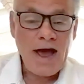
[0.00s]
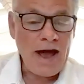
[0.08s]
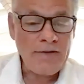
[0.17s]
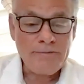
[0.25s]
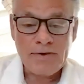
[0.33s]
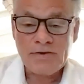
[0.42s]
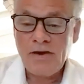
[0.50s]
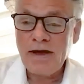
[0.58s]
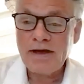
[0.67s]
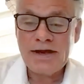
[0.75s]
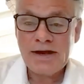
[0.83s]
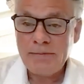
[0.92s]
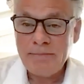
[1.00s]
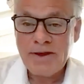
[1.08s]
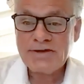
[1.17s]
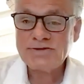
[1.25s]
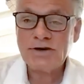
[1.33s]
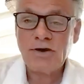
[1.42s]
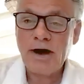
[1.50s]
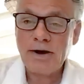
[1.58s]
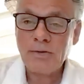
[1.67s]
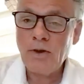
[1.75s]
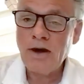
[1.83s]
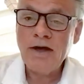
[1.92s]
I've been talking. I'm based in
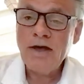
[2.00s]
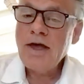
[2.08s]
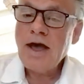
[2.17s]
Ottawa.